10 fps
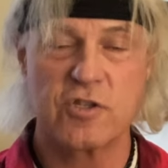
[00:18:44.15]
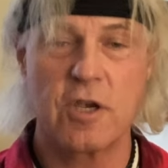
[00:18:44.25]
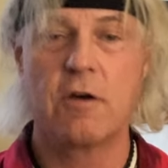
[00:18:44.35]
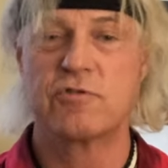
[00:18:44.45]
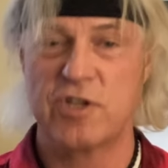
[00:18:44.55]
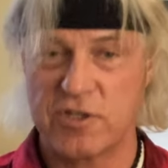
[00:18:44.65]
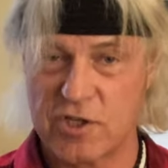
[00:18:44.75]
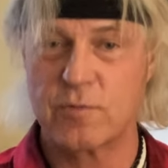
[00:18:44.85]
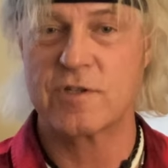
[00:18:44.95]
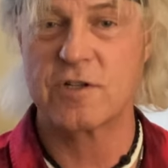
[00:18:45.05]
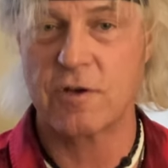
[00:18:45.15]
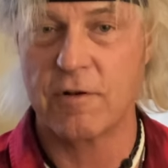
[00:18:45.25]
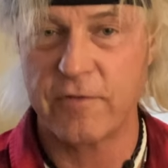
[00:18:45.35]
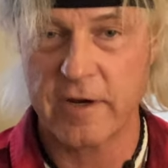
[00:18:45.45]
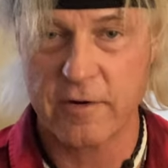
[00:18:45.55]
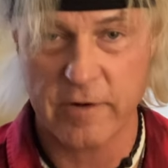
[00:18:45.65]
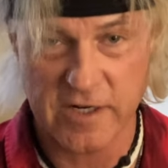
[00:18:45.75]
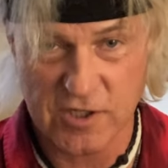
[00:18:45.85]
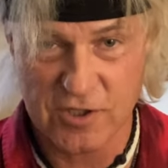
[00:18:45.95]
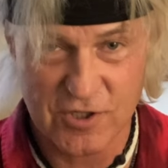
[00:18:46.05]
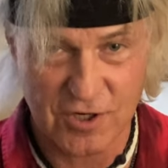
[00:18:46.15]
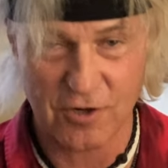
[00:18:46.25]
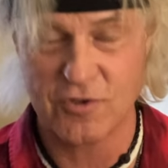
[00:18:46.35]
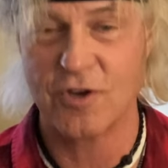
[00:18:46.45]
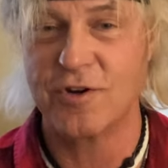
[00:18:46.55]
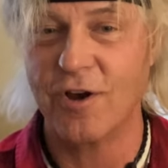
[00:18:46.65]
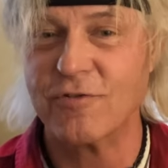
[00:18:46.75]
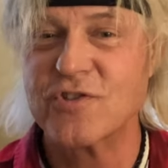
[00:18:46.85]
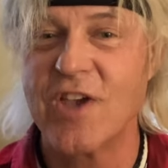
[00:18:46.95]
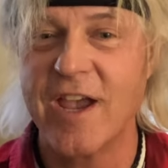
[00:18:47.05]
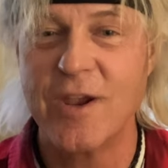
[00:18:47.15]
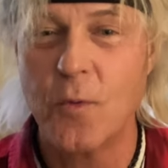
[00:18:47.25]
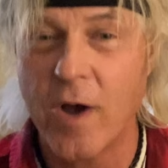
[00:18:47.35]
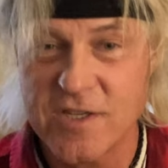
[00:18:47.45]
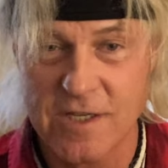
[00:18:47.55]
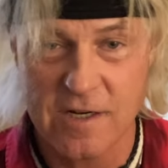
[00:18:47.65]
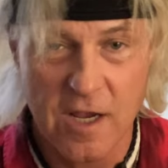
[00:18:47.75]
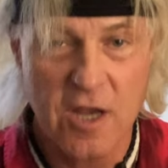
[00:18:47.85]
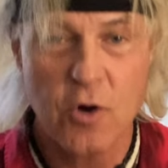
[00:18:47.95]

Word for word: So Jesus was a total fucking racist too. So don't say he wasn't.